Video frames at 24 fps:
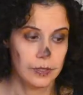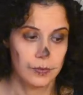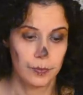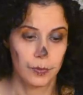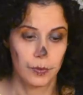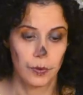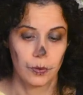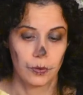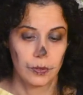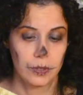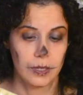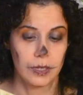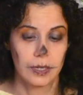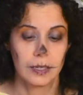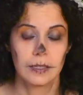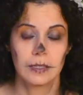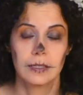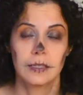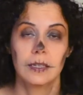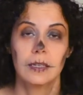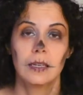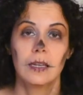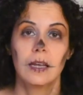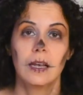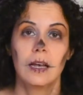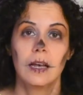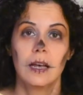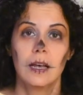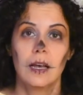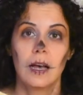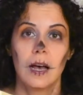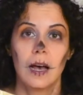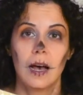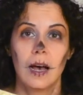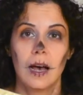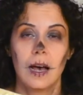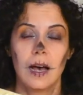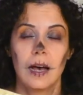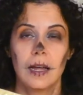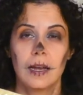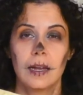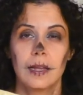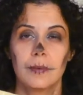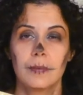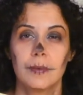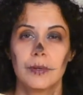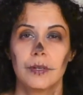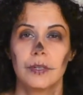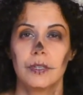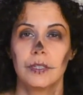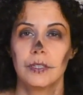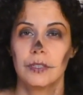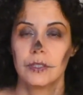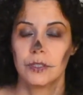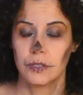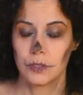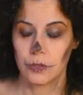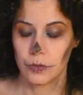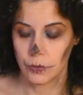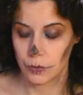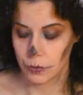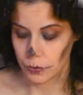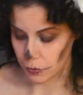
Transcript: project, and I'm going to